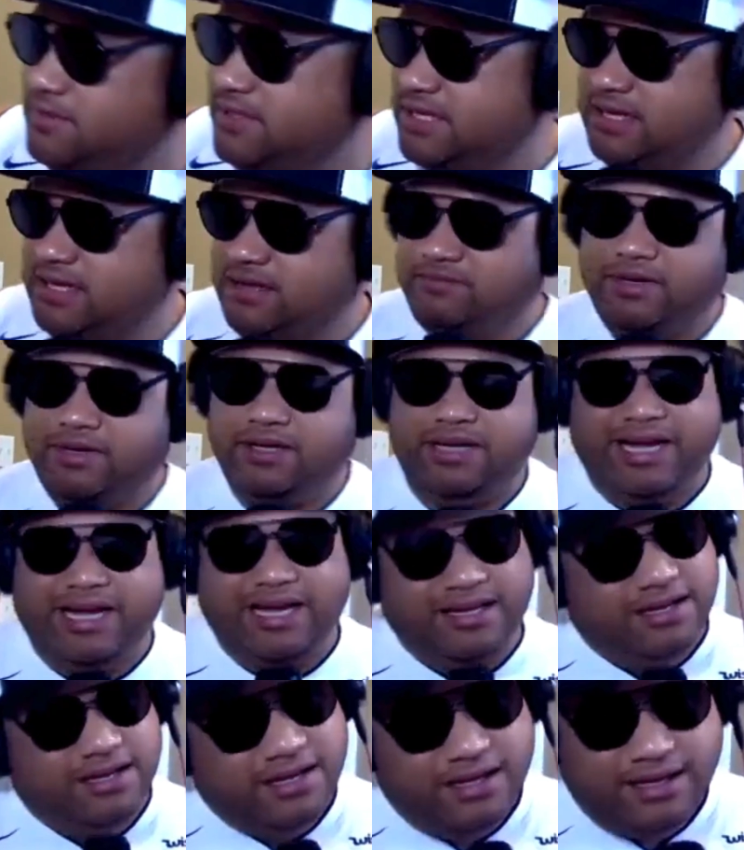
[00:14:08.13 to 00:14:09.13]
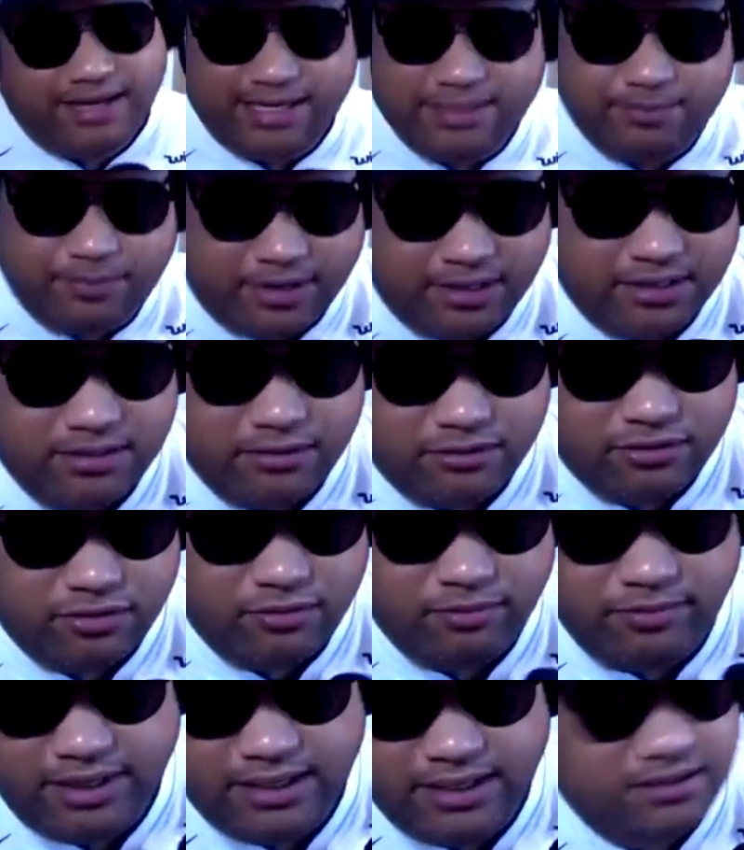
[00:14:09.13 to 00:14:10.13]
saying? But yeah, that's part of social
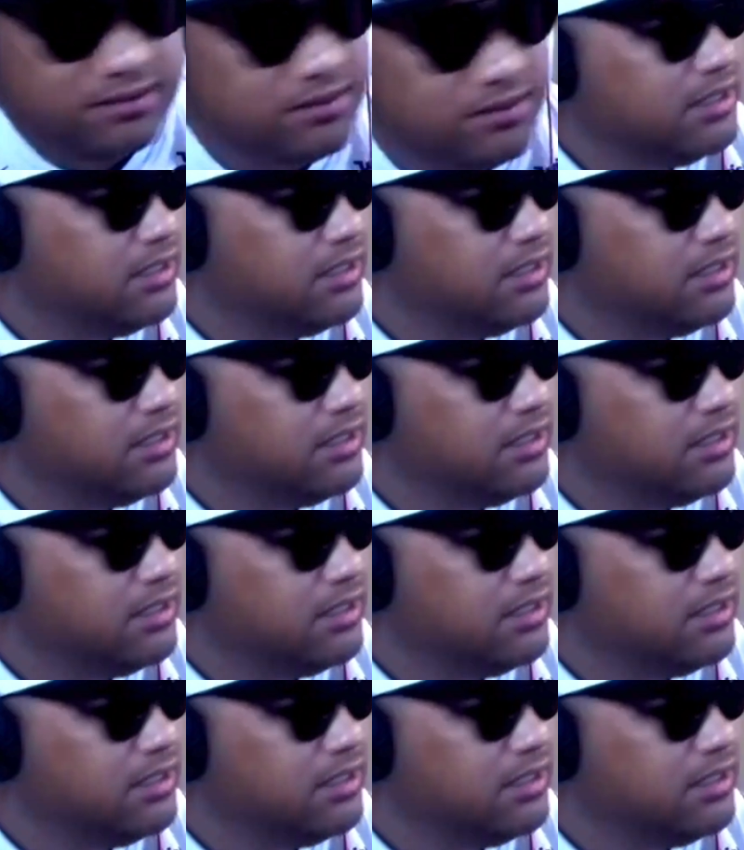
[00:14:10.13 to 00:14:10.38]
media.